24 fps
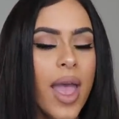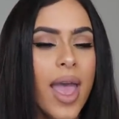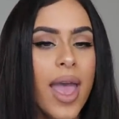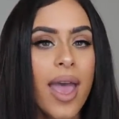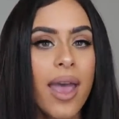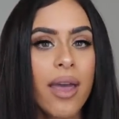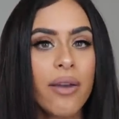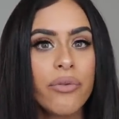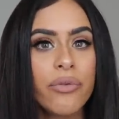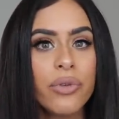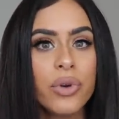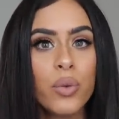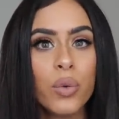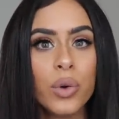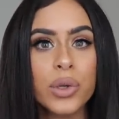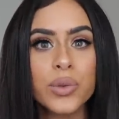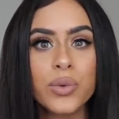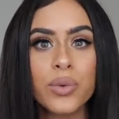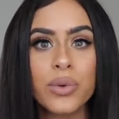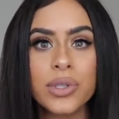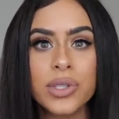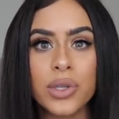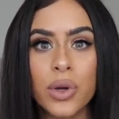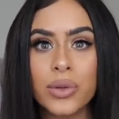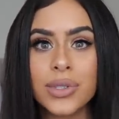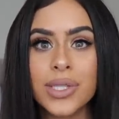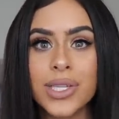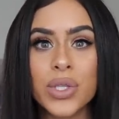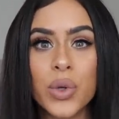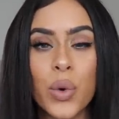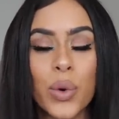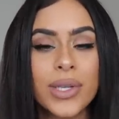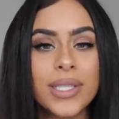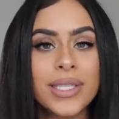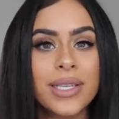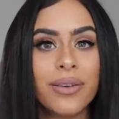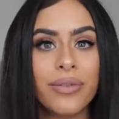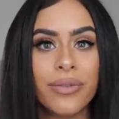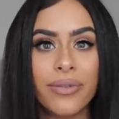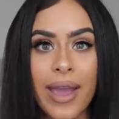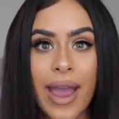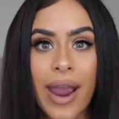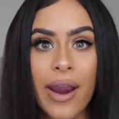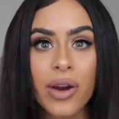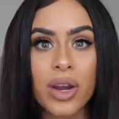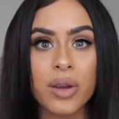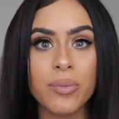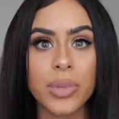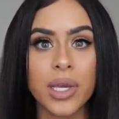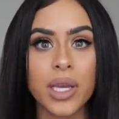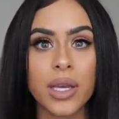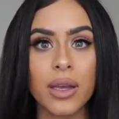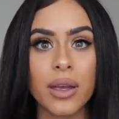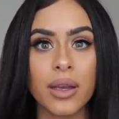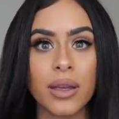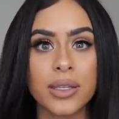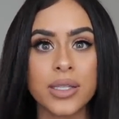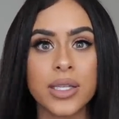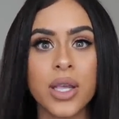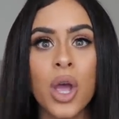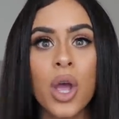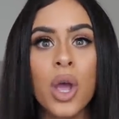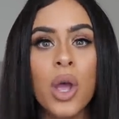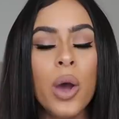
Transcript: everyone's results is going to vary because